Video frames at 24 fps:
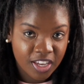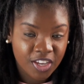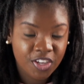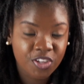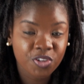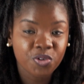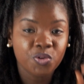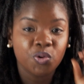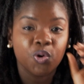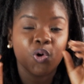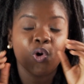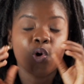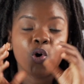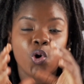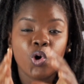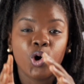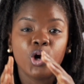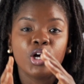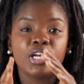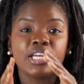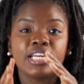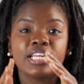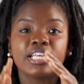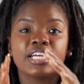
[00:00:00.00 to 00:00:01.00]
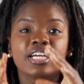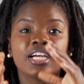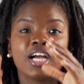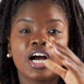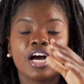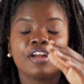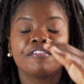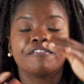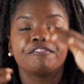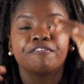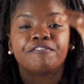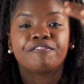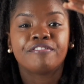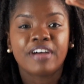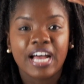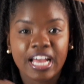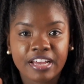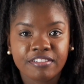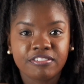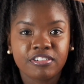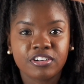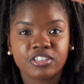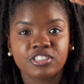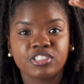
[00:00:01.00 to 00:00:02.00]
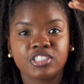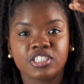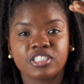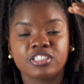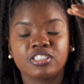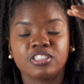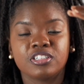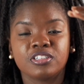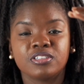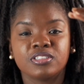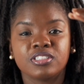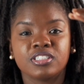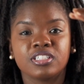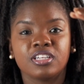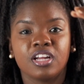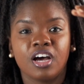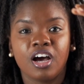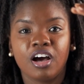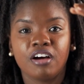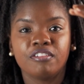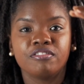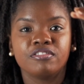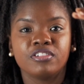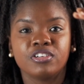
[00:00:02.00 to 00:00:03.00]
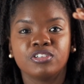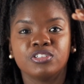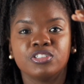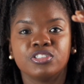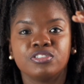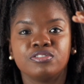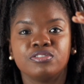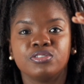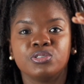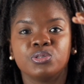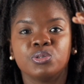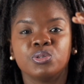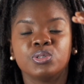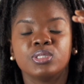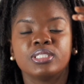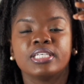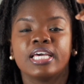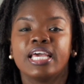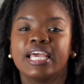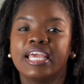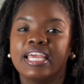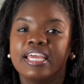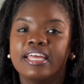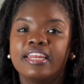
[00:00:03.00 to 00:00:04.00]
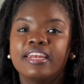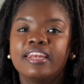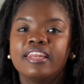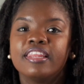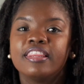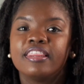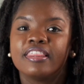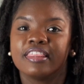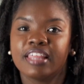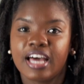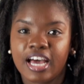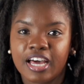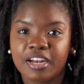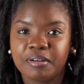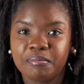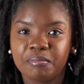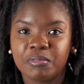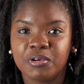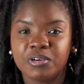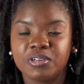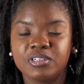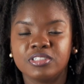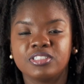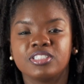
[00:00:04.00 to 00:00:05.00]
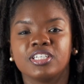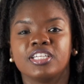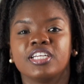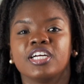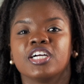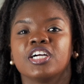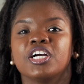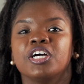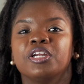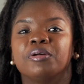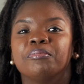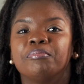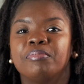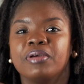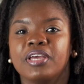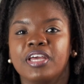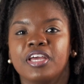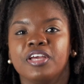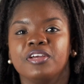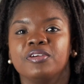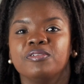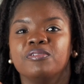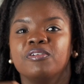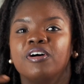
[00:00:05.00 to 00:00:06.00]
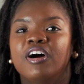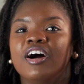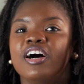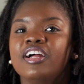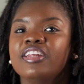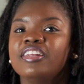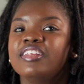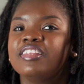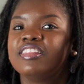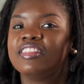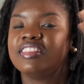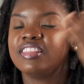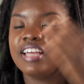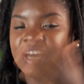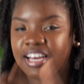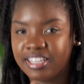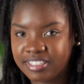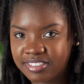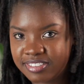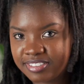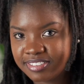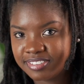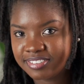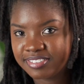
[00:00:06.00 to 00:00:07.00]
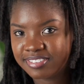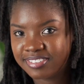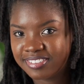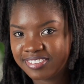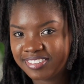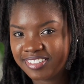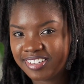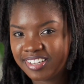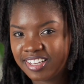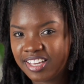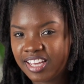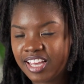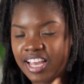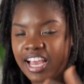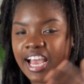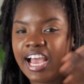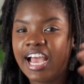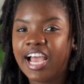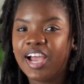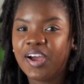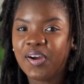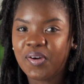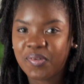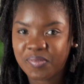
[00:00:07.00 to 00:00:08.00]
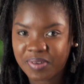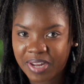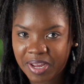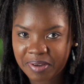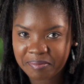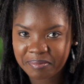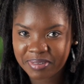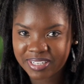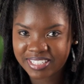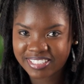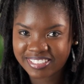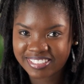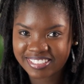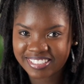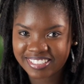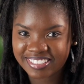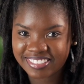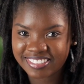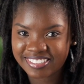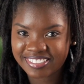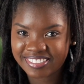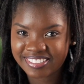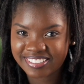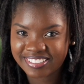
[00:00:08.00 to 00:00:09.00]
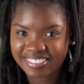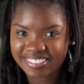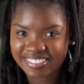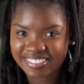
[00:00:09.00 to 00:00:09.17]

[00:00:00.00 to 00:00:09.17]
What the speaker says: you only got 500,000 of those views in that month. So they're going to pay you on that. I hope that makes sense.